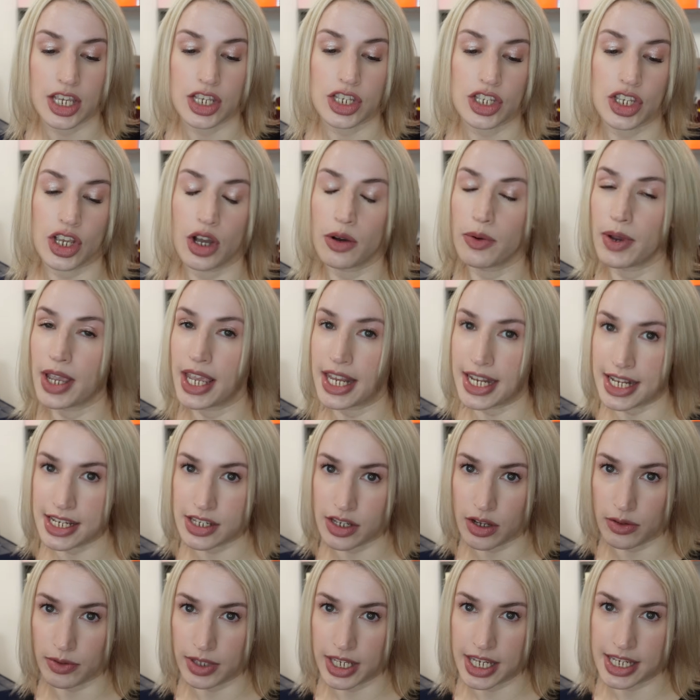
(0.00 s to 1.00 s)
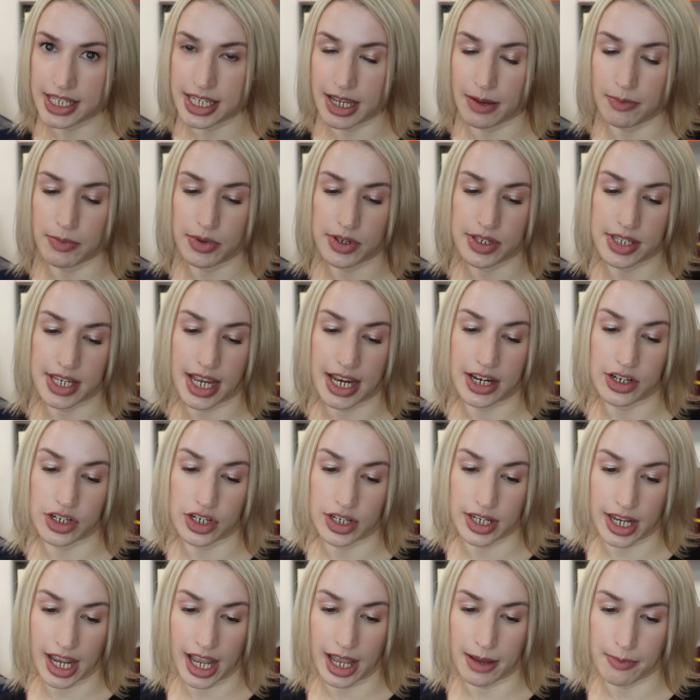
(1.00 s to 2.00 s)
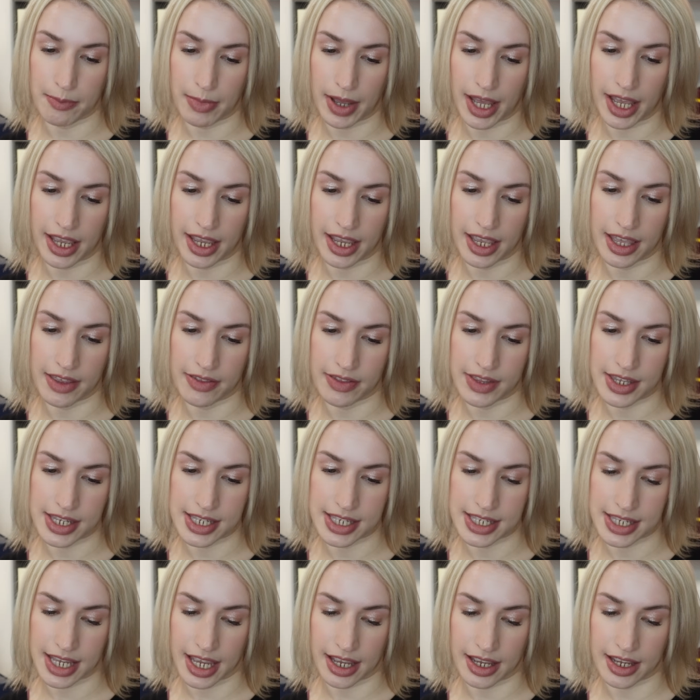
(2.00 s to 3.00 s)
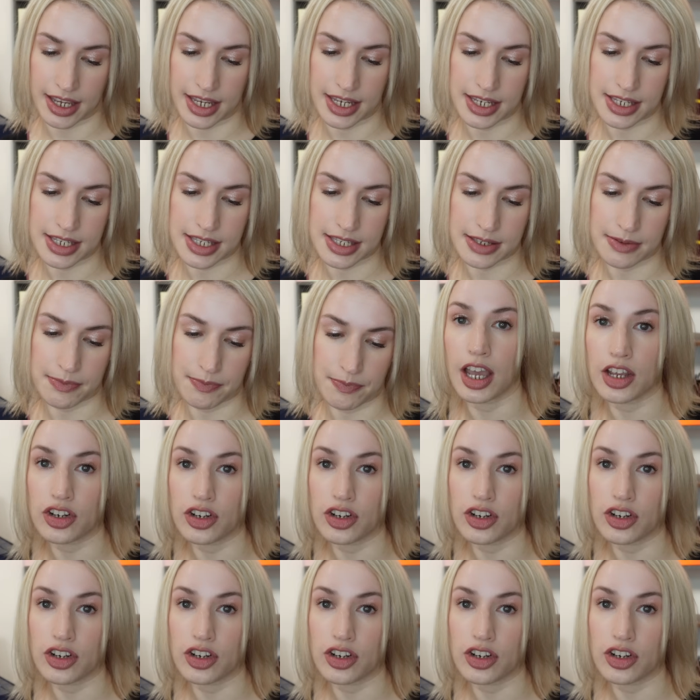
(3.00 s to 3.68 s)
So it is only a sample size. You can't buy it in this size.